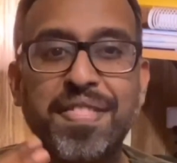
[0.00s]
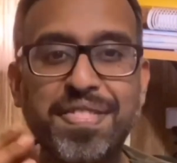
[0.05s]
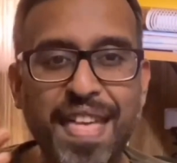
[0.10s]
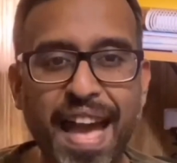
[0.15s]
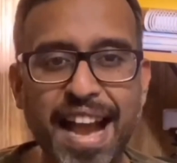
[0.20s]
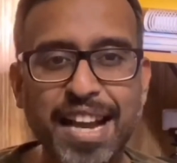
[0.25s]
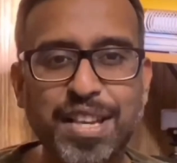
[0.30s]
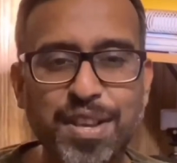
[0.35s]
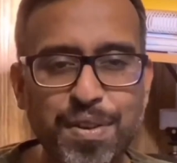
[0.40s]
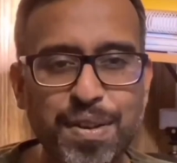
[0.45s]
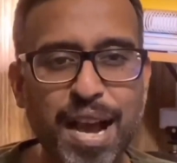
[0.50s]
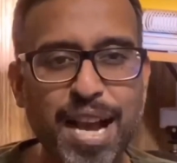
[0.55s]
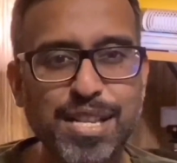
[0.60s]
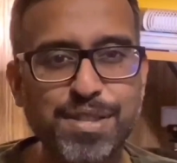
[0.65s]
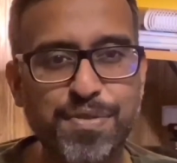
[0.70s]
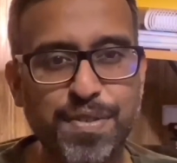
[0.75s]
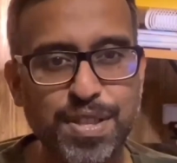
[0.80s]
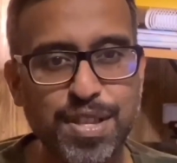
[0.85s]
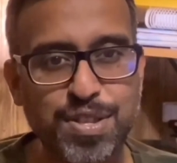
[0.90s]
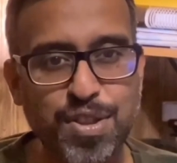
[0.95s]
Thank you
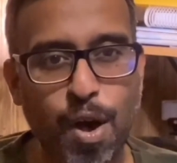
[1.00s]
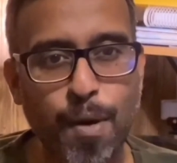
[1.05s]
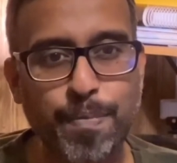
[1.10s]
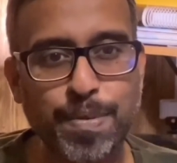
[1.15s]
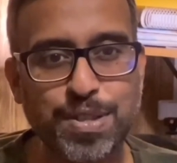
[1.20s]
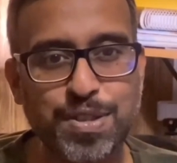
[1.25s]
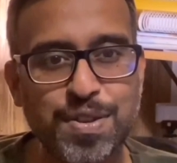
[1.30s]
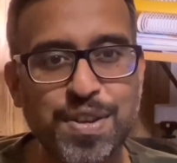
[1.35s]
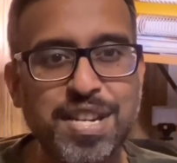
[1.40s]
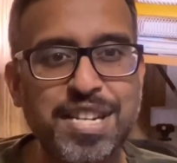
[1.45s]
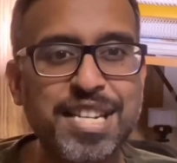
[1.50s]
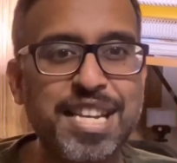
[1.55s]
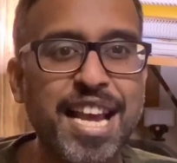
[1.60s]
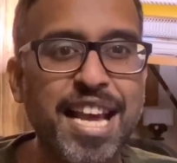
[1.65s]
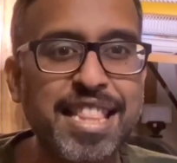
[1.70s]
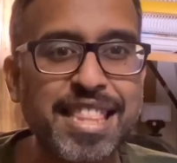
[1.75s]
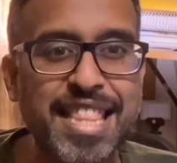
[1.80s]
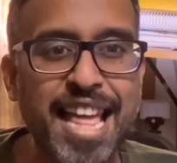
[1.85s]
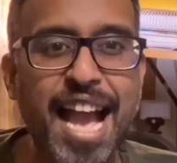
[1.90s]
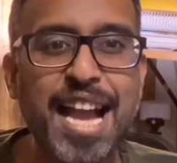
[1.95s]
guys for this opportunity
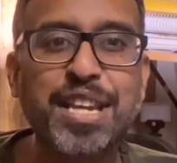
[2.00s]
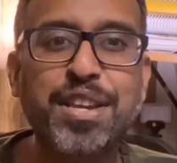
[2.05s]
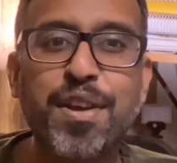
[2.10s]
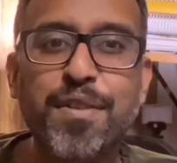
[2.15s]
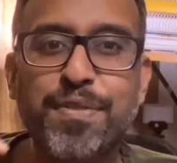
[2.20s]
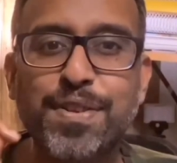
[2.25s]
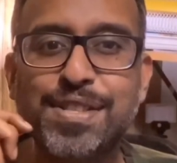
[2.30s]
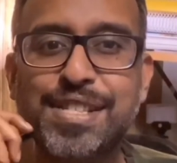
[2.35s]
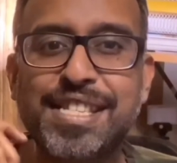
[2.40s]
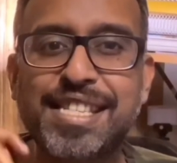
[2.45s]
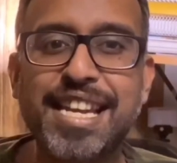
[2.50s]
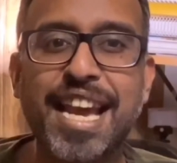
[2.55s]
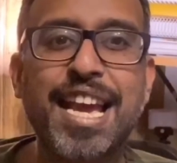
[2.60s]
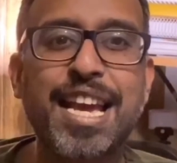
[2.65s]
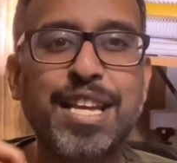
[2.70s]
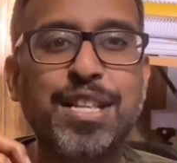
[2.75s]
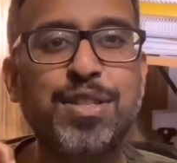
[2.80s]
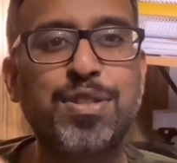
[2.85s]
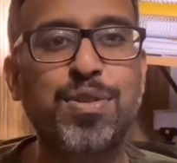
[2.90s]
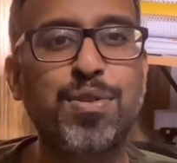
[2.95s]
and thank you for
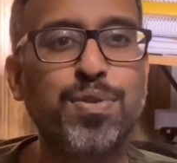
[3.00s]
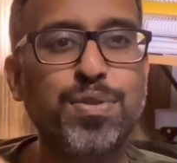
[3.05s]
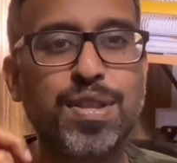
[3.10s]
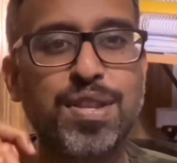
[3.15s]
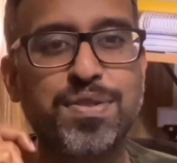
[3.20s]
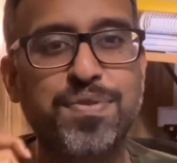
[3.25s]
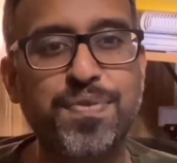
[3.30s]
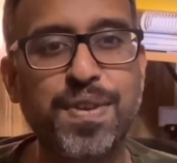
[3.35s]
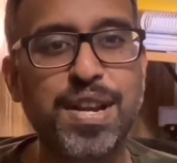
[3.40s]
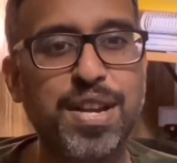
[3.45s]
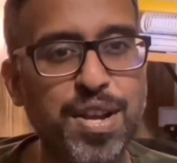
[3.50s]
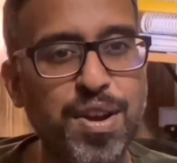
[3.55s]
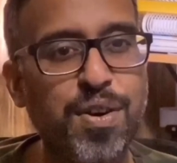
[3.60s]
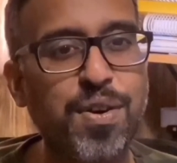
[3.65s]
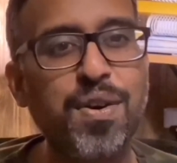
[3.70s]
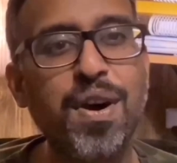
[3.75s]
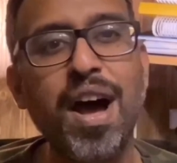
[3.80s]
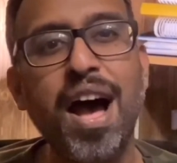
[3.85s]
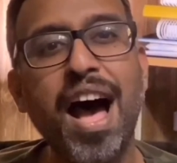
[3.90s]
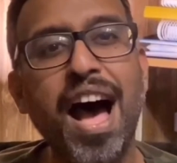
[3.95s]
staying through this
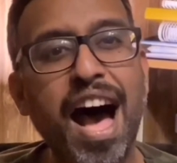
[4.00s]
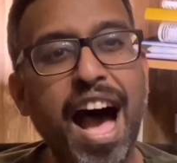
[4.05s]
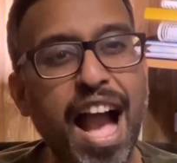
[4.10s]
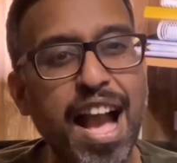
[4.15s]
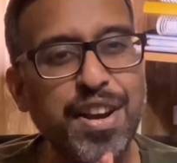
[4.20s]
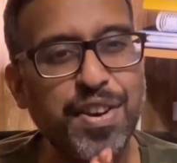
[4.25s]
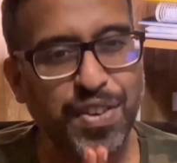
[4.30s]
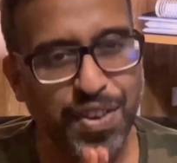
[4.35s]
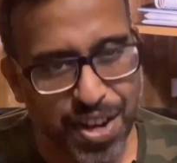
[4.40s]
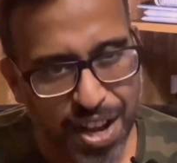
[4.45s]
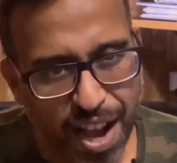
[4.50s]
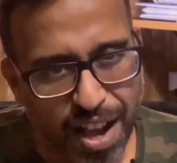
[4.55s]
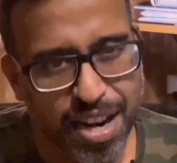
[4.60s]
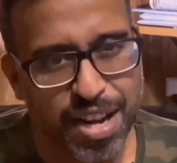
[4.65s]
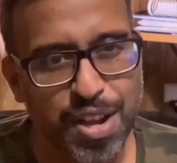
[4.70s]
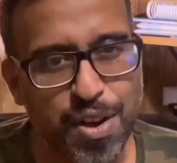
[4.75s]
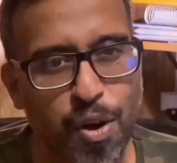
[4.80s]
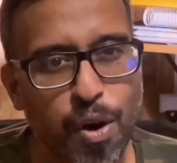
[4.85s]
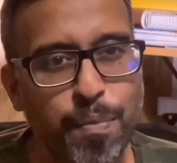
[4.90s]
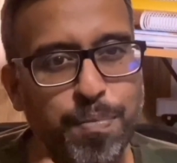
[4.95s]
video. I
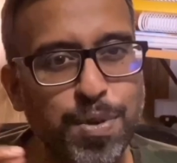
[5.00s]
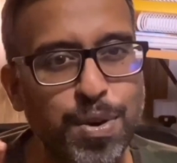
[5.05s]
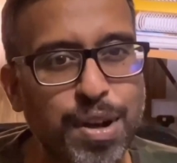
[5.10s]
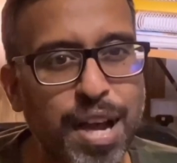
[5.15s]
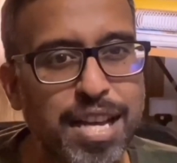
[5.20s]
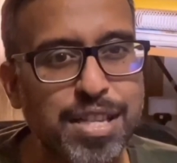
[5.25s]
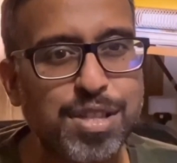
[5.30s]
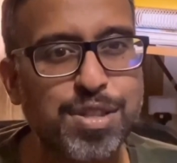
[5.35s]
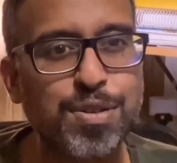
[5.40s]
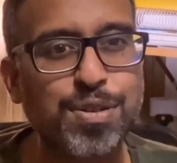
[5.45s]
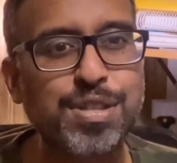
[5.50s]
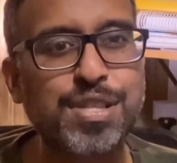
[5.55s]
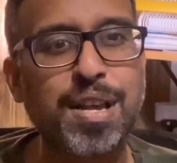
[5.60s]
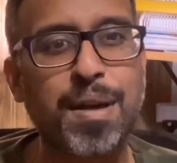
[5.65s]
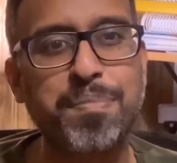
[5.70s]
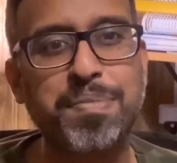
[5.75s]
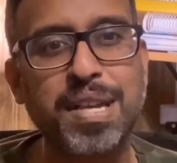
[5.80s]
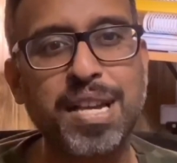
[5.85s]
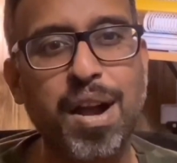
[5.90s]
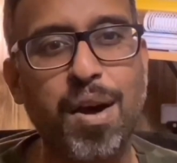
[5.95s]
really hope you guys took
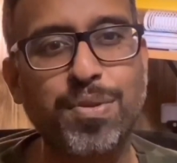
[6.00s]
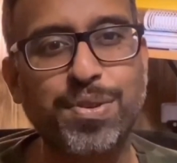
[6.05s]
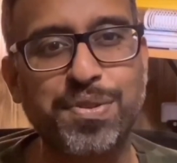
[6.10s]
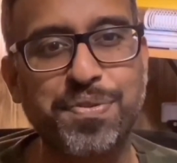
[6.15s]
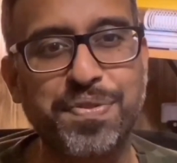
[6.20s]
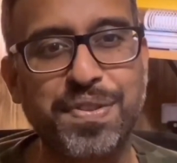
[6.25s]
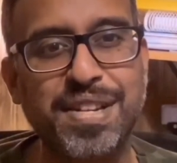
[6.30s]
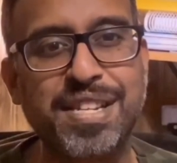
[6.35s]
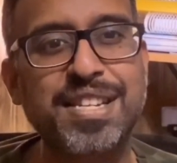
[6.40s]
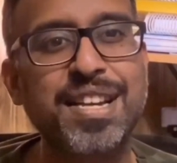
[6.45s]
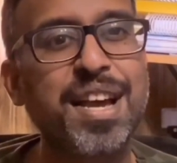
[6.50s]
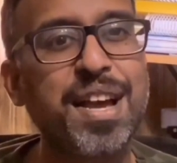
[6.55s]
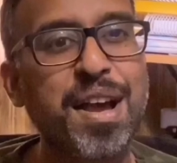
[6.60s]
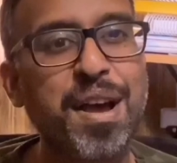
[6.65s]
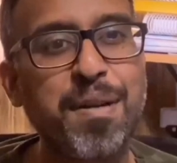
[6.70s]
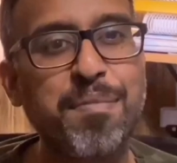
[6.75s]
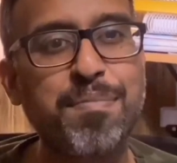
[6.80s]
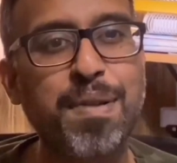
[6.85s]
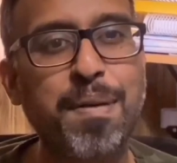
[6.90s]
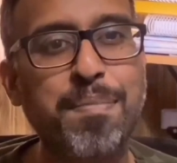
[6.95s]
something out of it.
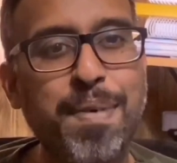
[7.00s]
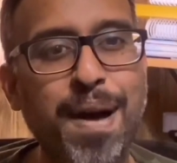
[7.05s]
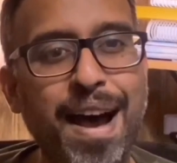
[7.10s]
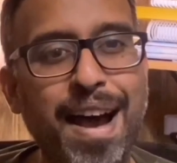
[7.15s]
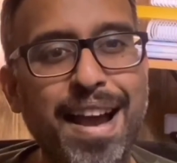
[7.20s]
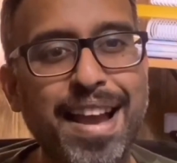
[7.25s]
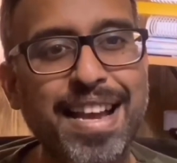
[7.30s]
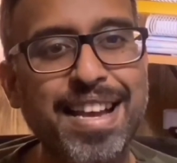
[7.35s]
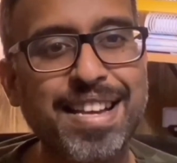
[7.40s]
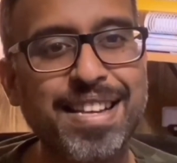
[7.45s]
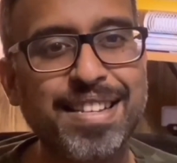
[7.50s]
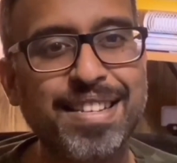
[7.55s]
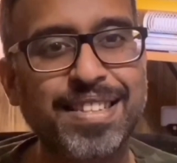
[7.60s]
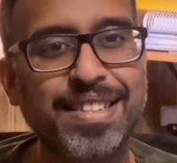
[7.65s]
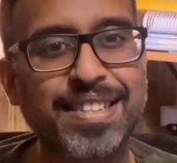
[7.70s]
Bye-bye.